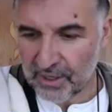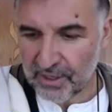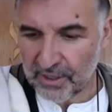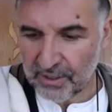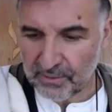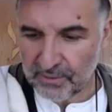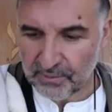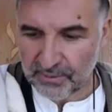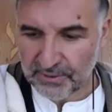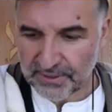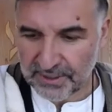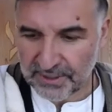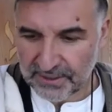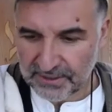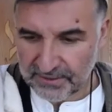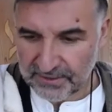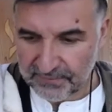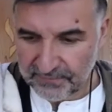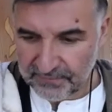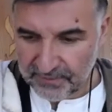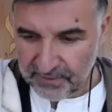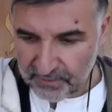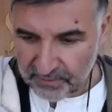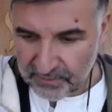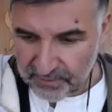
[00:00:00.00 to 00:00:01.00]
was
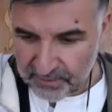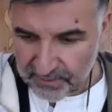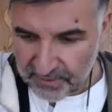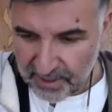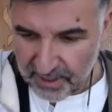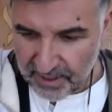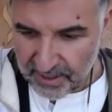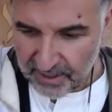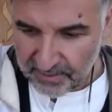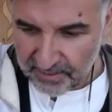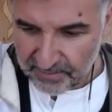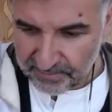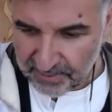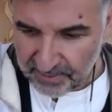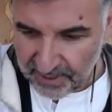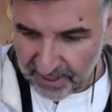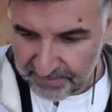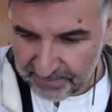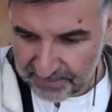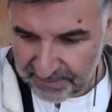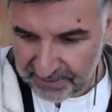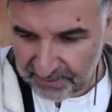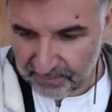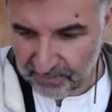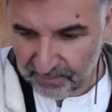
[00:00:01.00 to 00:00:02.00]
interviewed by
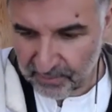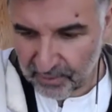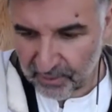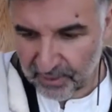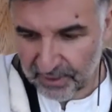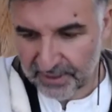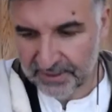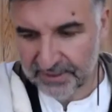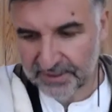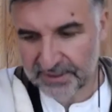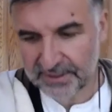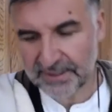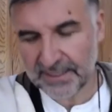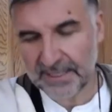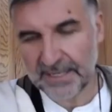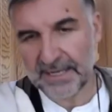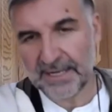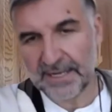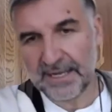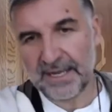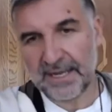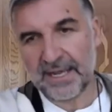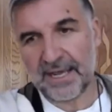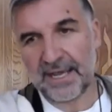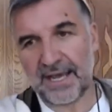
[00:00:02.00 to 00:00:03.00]
Bill Moyers,
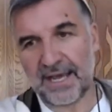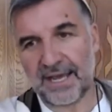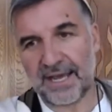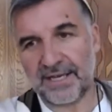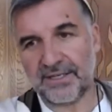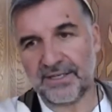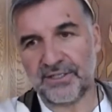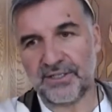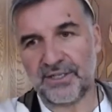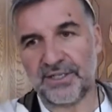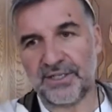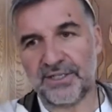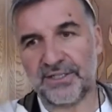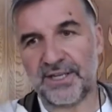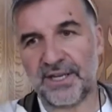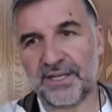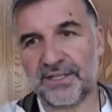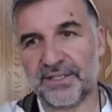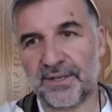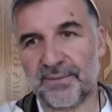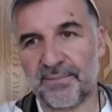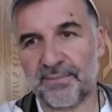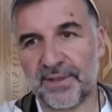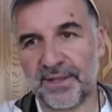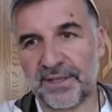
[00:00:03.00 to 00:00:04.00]
and she said
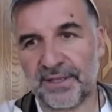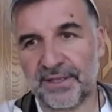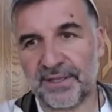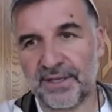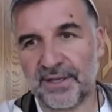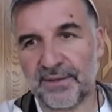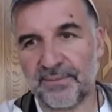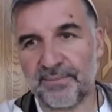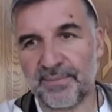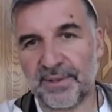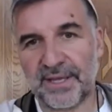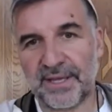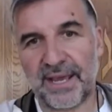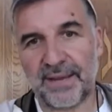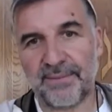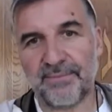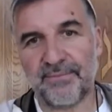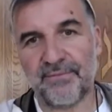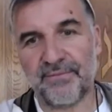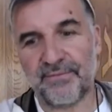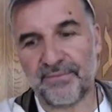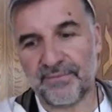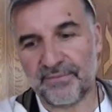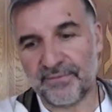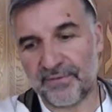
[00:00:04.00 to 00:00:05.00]
something that
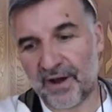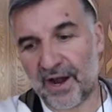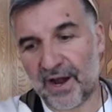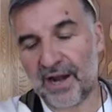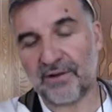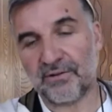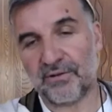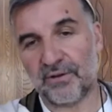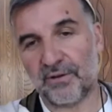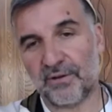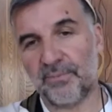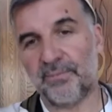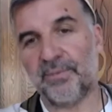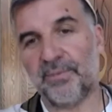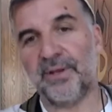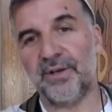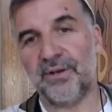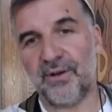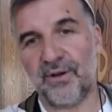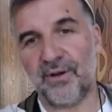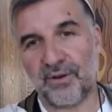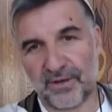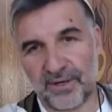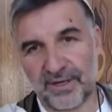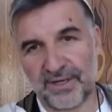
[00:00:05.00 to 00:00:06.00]
became viral, but
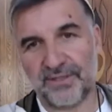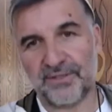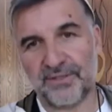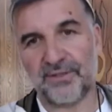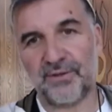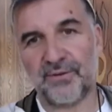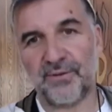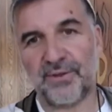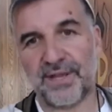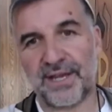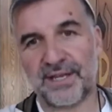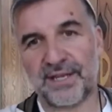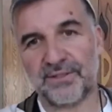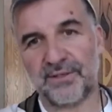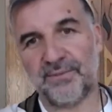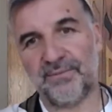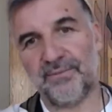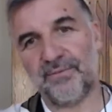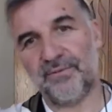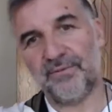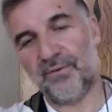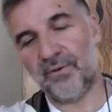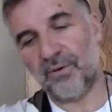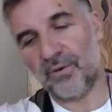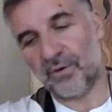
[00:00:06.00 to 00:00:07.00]
not in
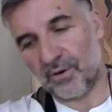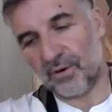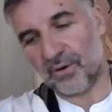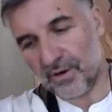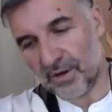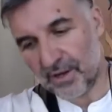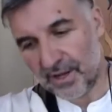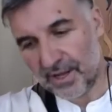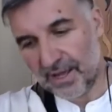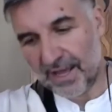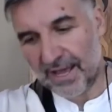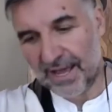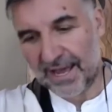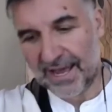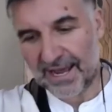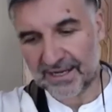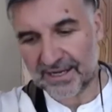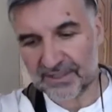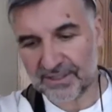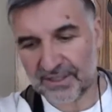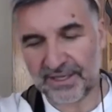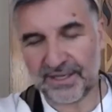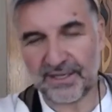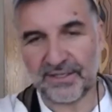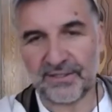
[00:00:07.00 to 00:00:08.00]
2004,
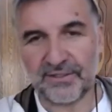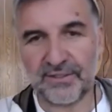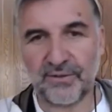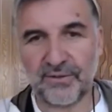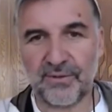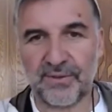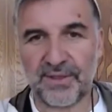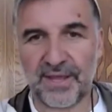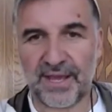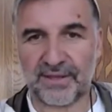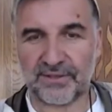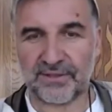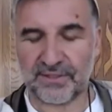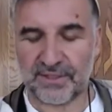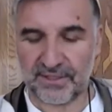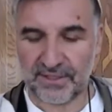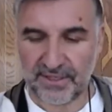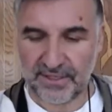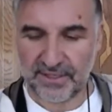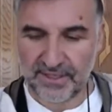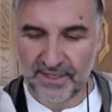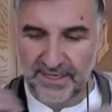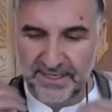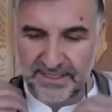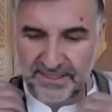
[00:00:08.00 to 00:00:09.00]
actually in
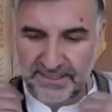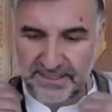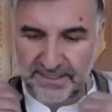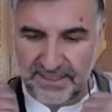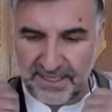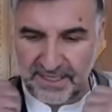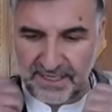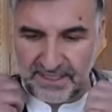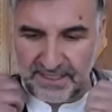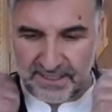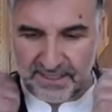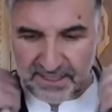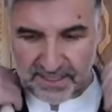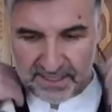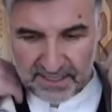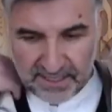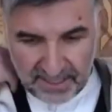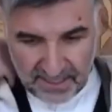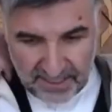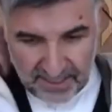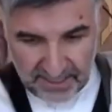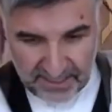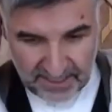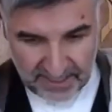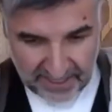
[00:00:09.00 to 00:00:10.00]
2019.
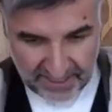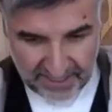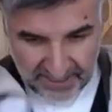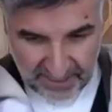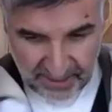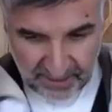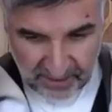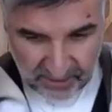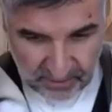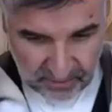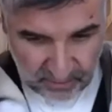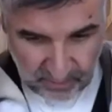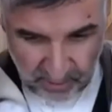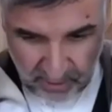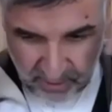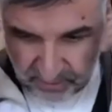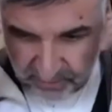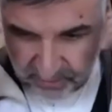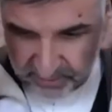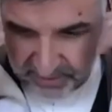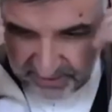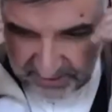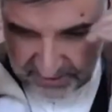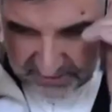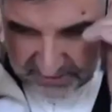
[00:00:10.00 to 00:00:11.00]
And her
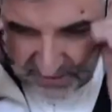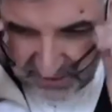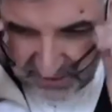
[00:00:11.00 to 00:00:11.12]
quote is